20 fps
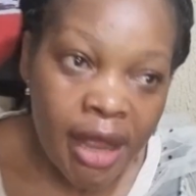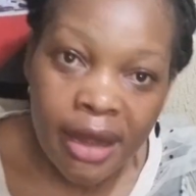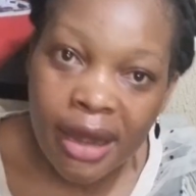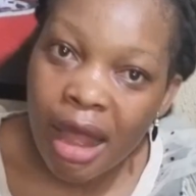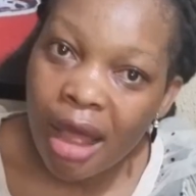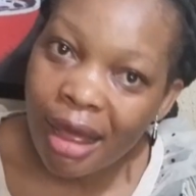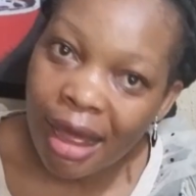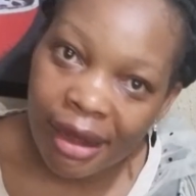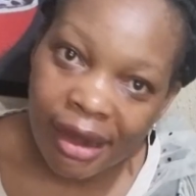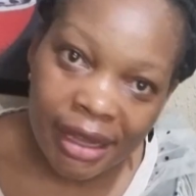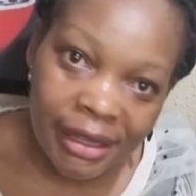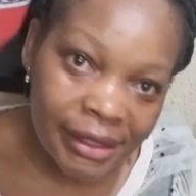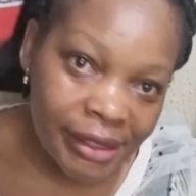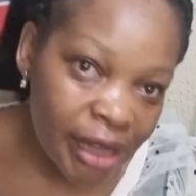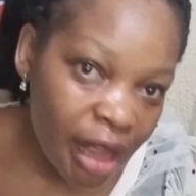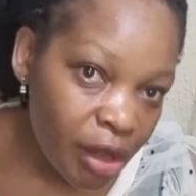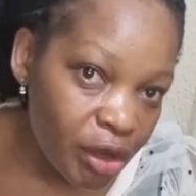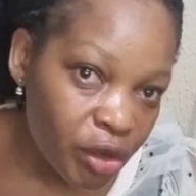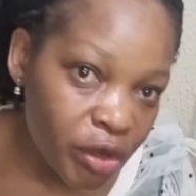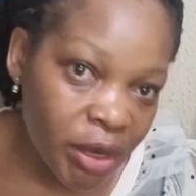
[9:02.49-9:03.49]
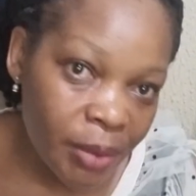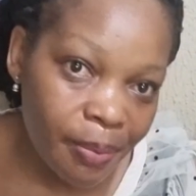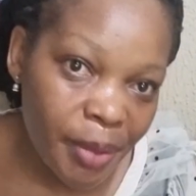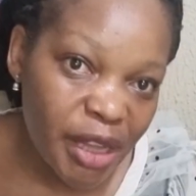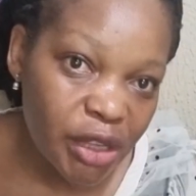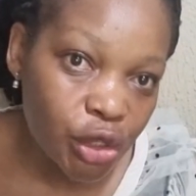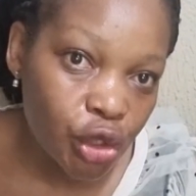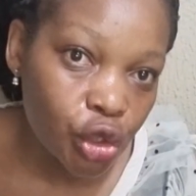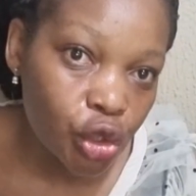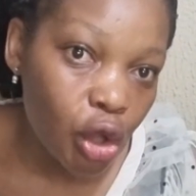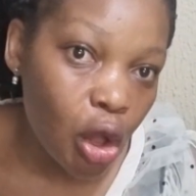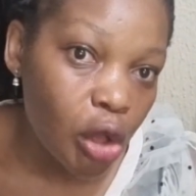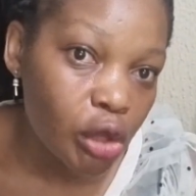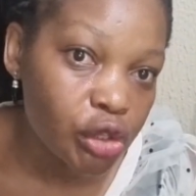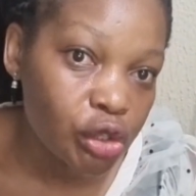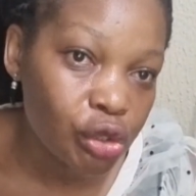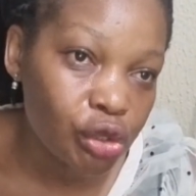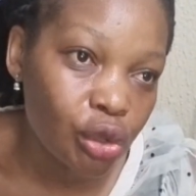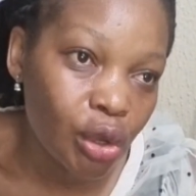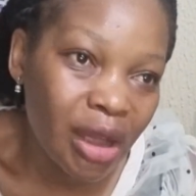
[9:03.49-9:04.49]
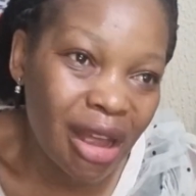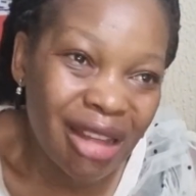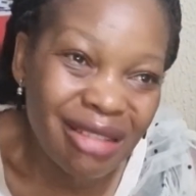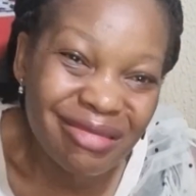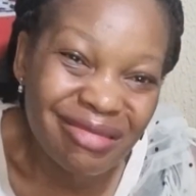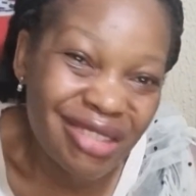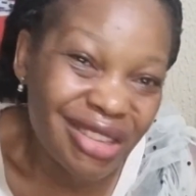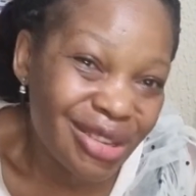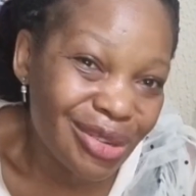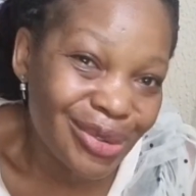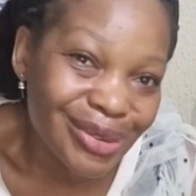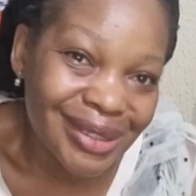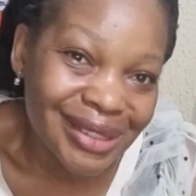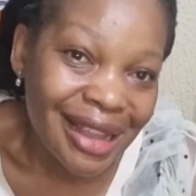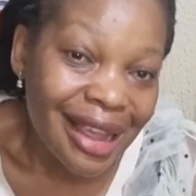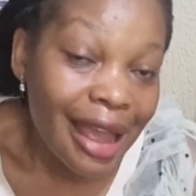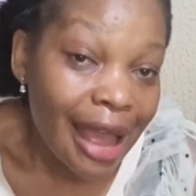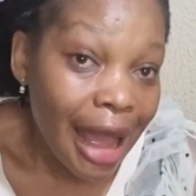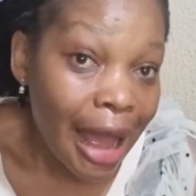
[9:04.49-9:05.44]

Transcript: Now, can I tell you the best salt you can use?